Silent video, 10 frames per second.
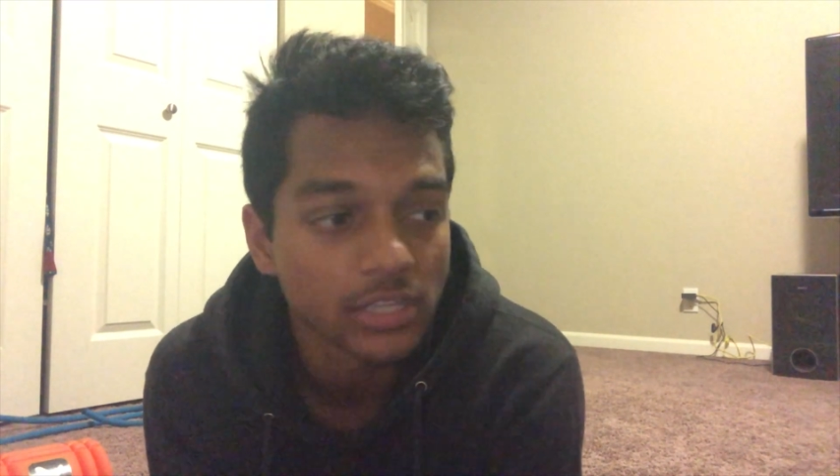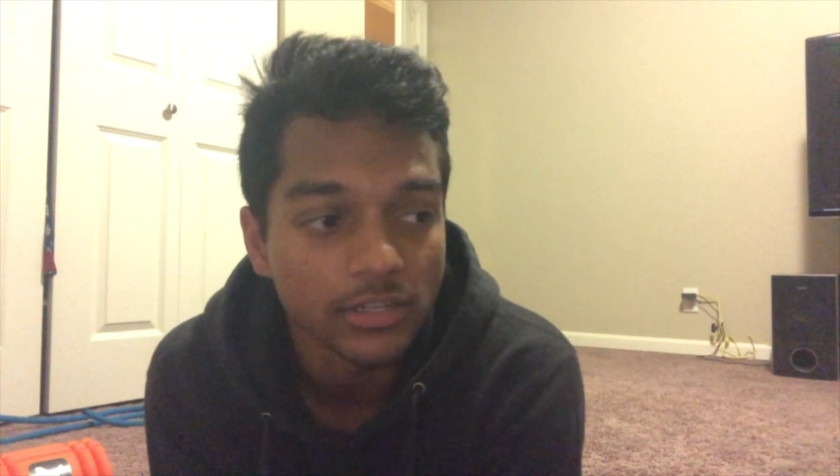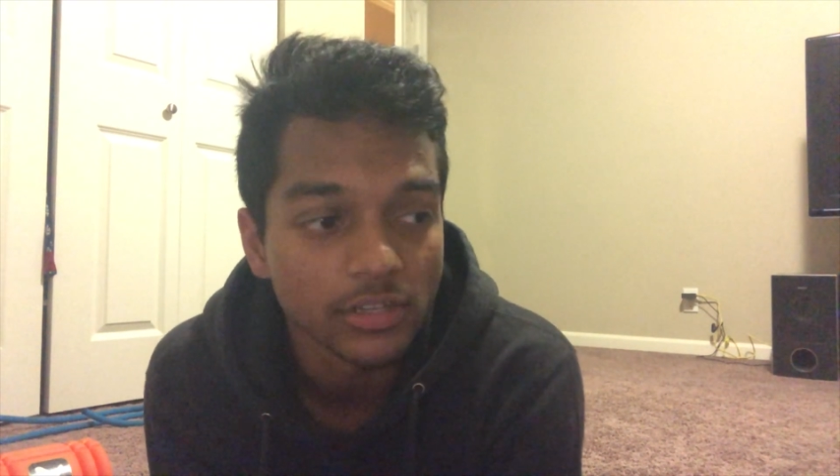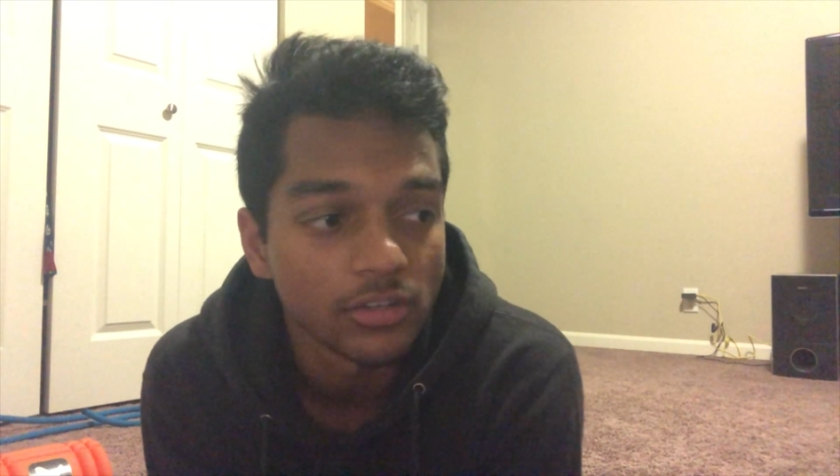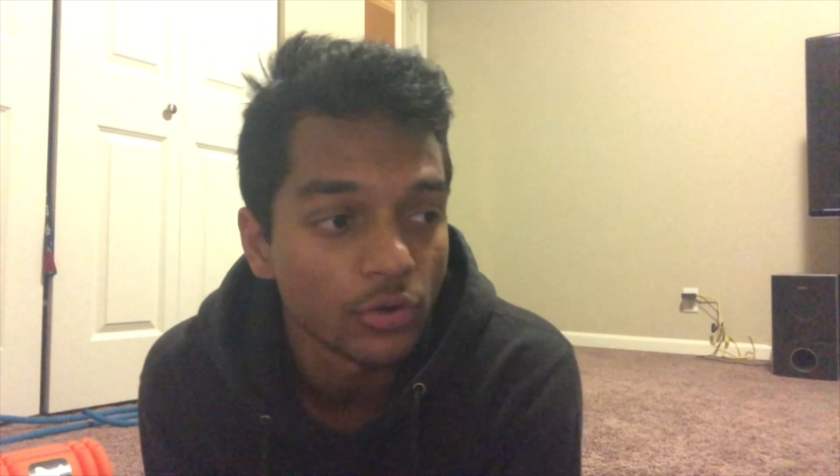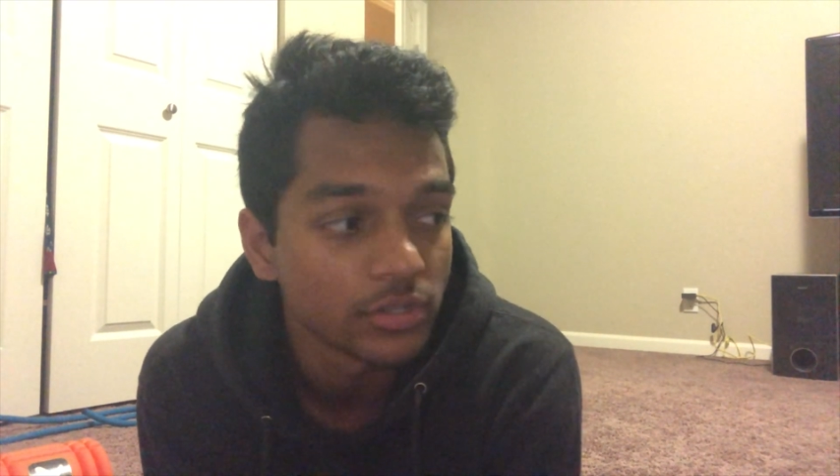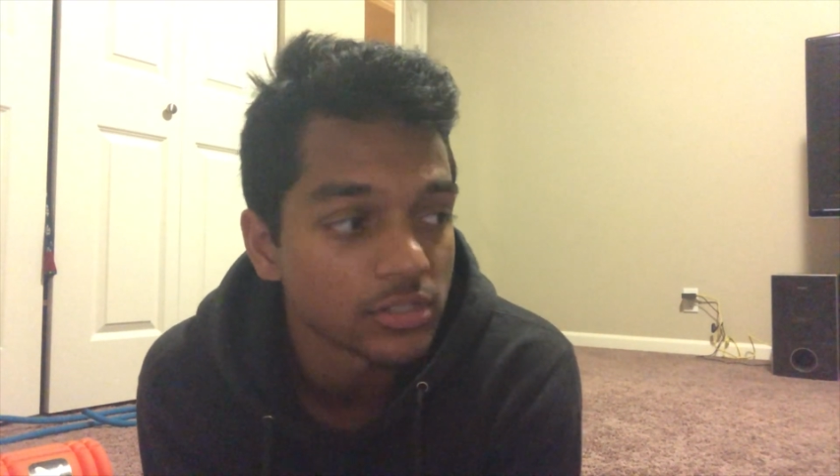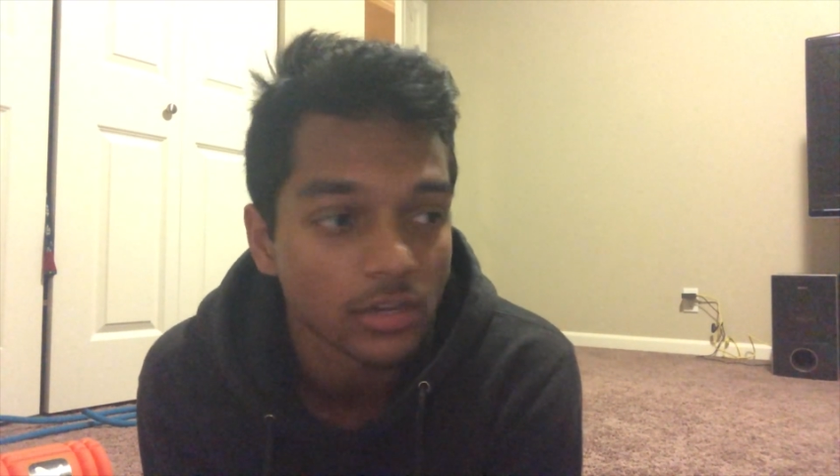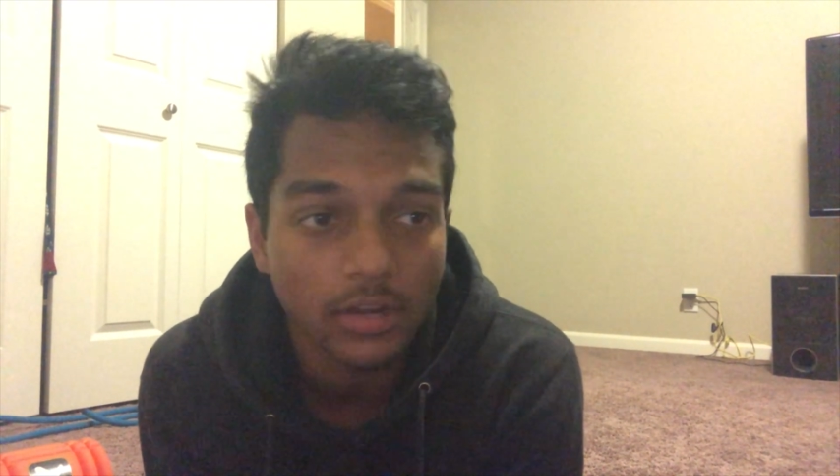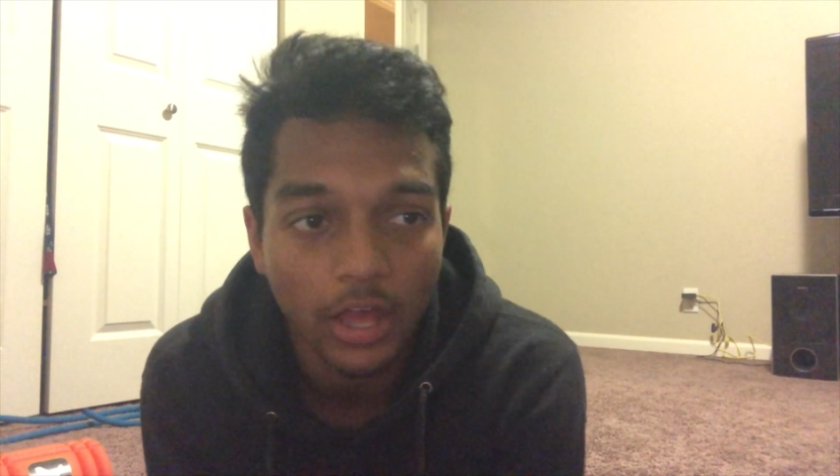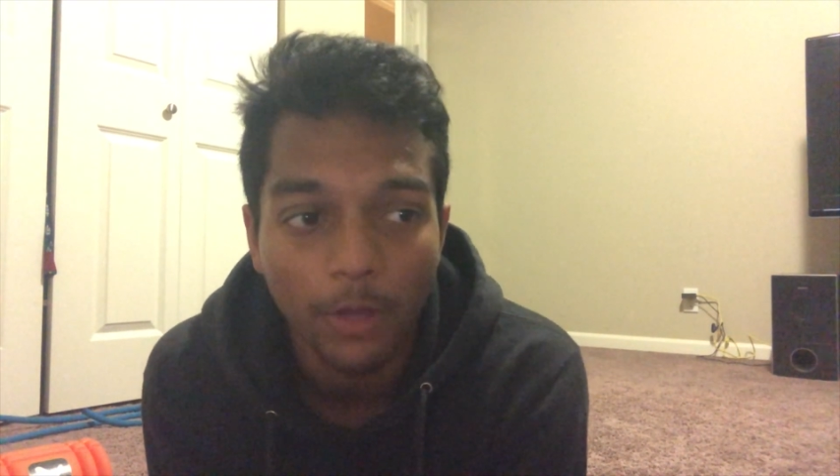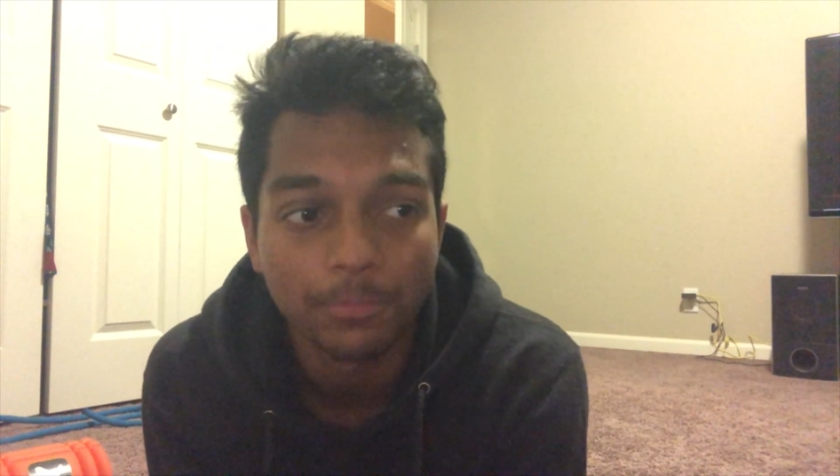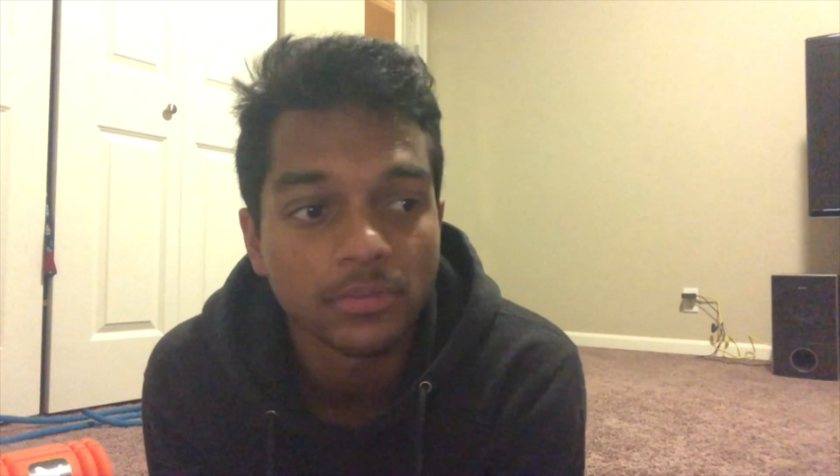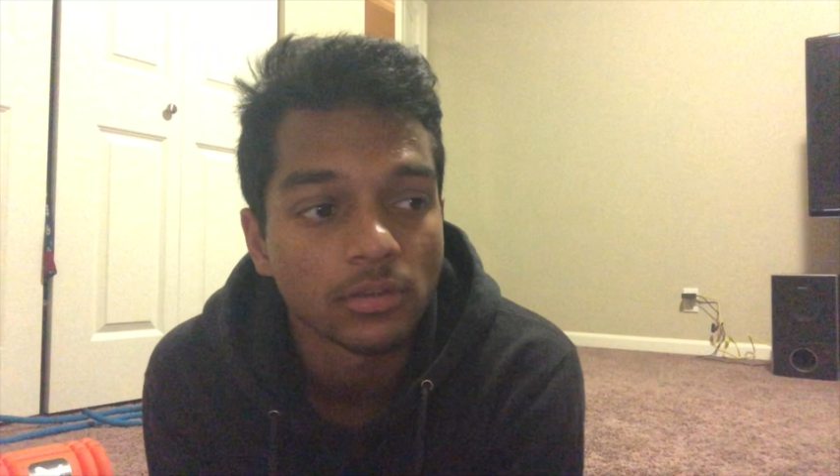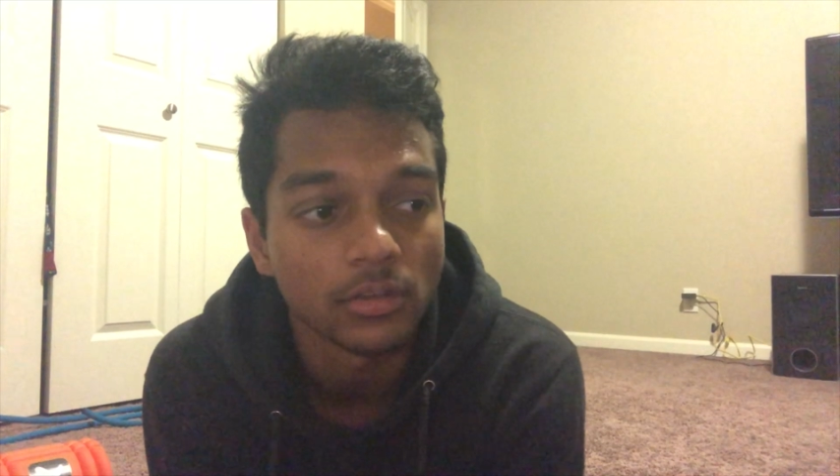I did notice that it helped